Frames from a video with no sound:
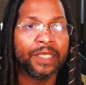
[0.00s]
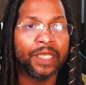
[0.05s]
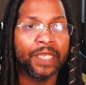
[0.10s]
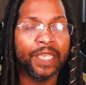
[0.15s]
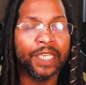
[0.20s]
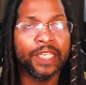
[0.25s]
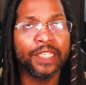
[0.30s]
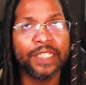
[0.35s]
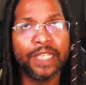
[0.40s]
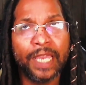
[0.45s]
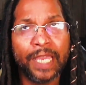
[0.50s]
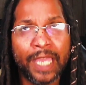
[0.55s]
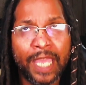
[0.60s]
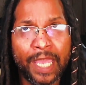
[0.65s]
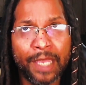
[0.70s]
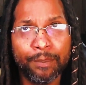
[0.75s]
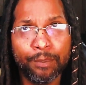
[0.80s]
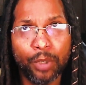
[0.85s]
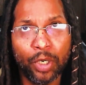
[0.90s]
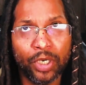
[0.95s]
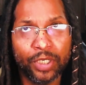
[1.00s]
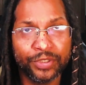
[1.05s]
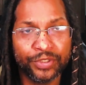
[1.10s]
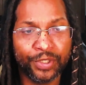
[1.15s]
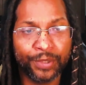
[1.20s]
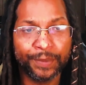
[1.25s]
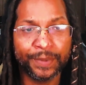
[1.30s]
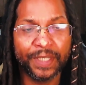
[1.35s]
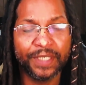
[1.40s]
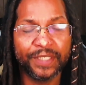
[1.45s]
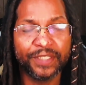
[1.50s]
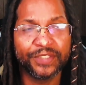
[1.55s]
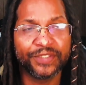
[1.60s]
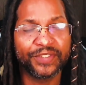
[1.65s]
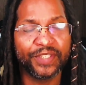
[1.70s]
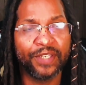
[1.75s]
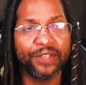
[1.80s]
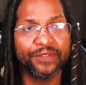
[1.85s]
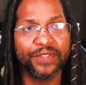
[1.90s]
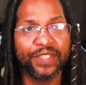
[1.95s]
And I had bought Terminator
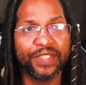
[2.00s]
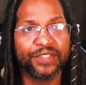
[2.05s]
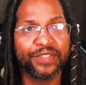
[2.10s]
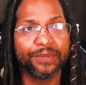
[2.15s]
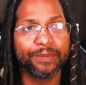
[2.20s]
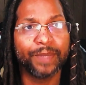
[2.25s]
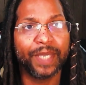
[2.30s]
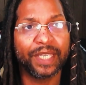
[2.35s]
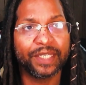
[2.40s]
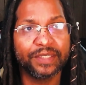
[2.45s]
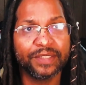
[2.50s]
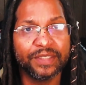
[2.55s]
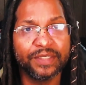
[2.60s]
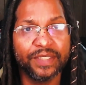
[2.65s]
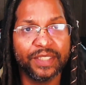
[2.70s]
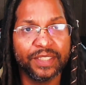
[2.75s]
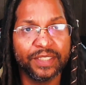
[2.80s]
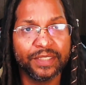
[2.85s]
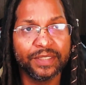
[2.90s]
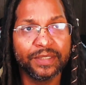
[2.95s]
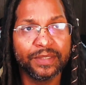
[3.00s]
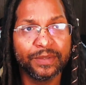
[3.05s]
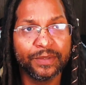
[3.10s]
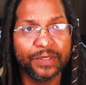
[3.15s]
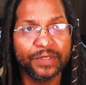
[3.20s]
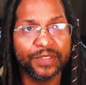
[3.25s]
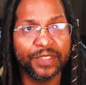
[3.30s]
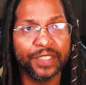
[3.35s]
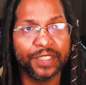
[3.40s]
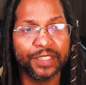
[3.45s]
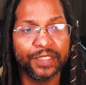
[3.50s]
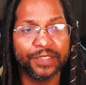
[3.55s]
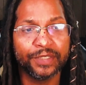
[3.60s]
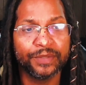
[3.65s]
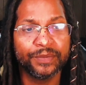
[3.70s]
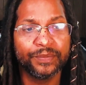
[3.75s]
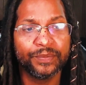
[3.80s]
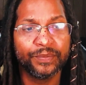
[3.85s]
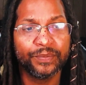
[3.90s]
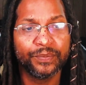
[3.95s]
Salvation back in the day. The
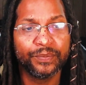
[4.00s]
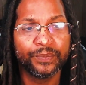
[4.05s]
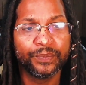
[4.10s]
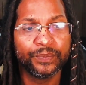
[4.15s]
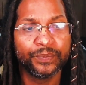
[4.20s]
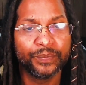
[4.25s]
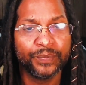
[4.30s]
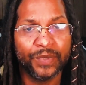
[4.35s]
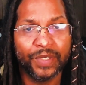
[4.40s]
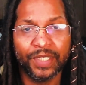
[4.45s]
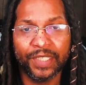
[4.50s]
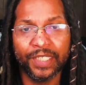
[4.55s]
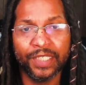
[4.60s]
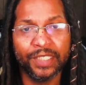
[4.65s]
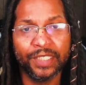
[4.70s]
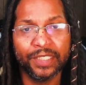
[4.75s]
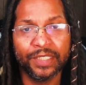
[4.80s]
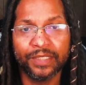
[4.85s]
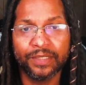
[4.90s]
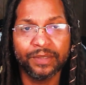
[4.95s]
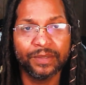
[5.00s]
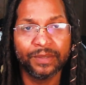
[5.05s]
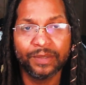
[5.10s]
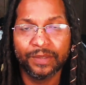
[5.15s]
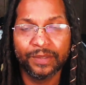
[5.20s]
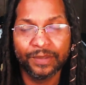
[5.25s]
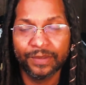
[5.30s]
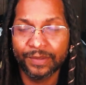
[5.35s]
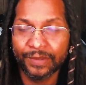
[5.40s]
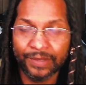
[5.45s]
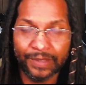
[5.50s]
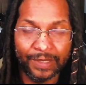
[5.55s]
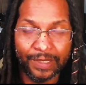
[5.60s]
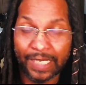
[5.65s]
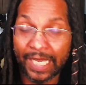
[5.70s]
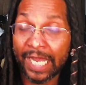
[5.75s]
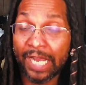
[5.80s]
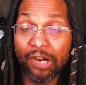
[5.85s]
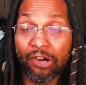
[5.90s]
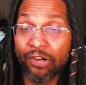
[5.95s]
and
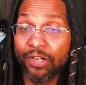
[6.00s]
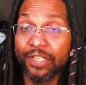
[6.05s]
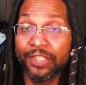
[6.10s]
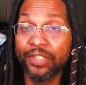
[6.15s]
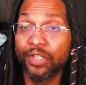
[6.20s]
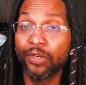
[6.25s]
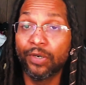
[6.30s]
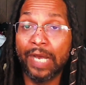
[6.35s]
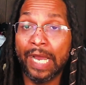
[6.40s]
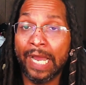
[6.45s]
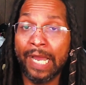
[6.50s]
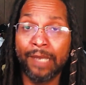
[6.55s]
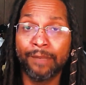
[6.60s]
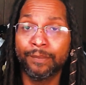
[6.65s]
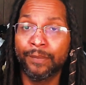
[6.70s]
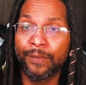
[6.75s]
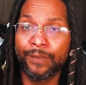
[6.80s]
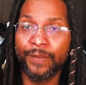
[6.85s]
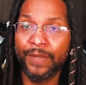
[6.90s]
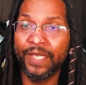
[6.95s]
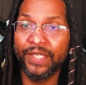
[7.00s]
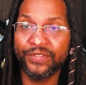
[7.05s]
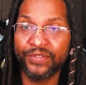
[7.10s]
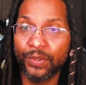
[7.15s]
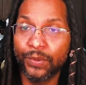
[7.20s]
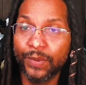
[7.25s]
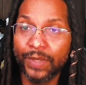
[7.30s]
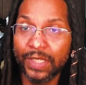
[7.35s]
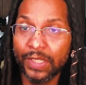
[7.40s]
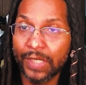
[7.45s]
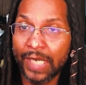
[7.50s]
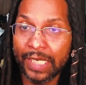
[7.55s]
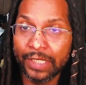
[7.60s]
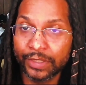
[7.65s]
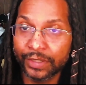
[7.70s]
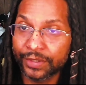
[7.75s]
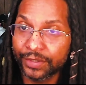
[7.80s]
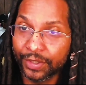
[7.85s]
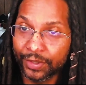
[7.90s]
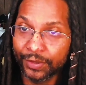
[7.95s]
I already know I'm SOL
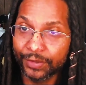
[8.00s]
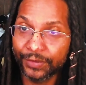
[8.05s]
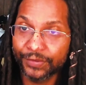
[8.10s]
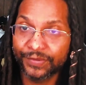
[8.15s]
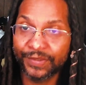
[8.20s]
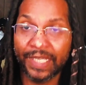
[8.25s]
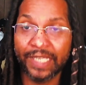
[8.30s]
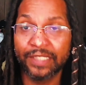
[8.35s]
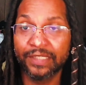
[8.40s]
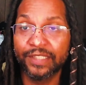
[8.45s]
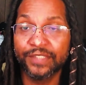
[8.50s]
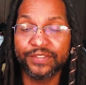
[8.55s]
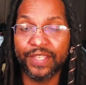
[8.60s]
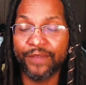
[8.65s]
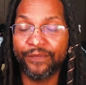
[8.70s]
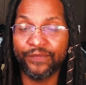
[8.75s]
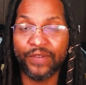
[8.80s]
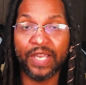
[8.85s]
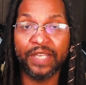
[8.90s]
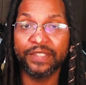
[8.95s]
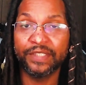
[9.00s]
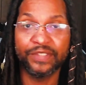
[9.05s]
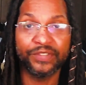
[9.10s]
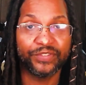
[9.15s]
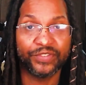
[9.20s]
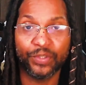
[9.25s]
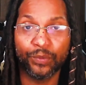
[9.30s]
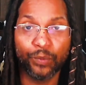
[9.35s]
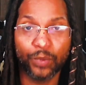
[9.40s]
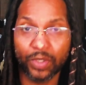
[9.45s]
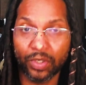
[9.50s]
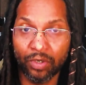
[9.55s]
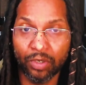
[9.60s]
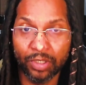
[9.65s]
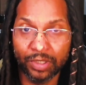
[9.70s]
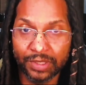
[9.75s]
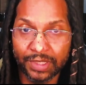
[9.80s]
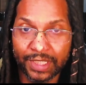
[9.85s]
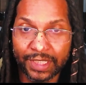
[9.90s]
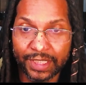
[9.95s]
out of those. Not unless I find it somewhere
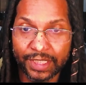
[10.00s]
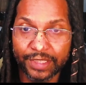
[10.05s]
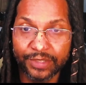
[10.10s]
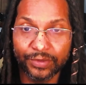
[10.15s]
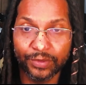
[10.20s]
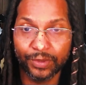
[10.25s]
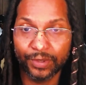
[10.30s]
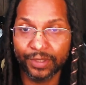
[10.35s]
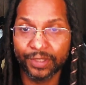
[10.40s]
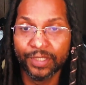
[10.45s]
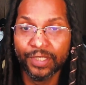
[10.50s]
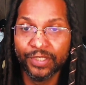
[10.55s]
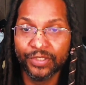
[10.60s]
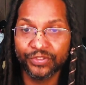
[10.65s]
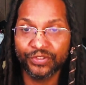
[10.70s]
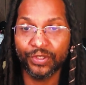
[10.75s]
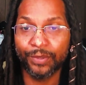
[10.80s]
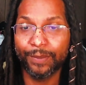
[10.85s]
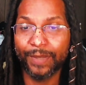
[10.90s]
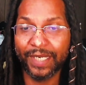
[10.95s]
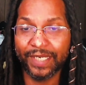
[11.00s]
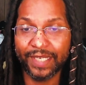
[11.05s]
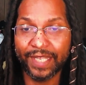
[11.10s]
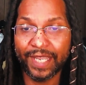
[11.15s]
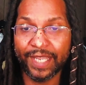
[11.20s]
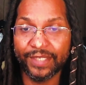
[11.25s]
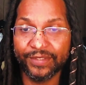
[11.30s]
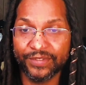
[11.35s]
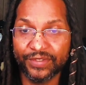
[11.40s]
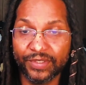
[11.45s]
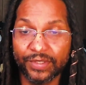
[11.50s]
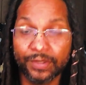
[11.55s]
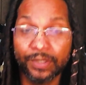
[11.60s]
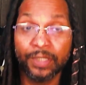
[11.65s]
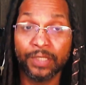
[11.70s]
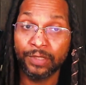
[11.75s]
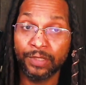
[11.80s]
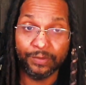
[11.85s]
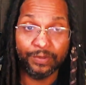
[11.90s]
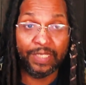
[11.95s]
online or somebody has it
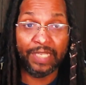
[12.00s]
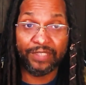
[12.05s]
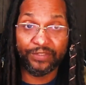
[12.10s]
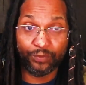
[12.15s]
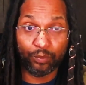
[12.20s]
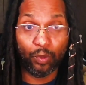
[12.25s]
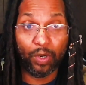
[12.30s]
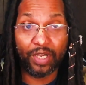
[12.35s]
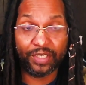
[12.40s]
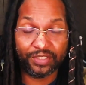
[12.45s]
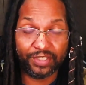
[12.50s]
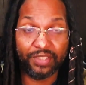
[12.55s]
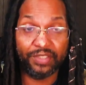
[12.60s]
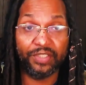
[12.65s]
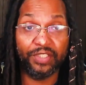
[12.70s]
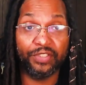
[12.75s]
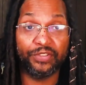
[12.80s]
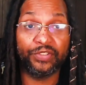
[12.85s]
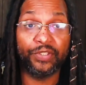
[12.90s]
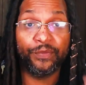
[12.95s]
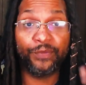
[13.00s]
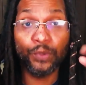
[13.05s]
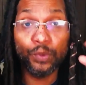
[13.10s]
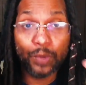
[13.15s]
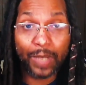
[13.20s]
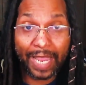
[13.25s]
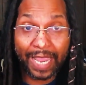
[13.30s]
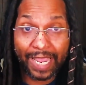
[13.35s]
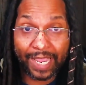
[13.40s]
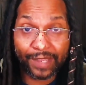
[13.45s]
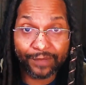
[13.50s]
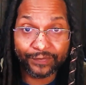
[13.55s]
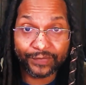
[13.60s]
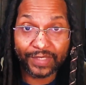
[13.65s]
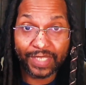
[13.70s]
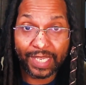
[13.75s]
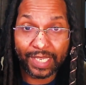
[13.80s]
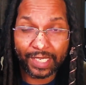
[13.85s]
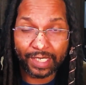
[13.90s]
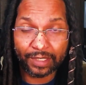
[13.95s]
that's watching this. If you have
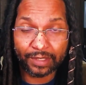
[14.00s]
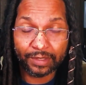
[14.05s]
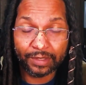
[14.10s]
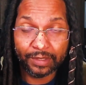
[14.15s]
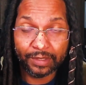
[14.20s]
that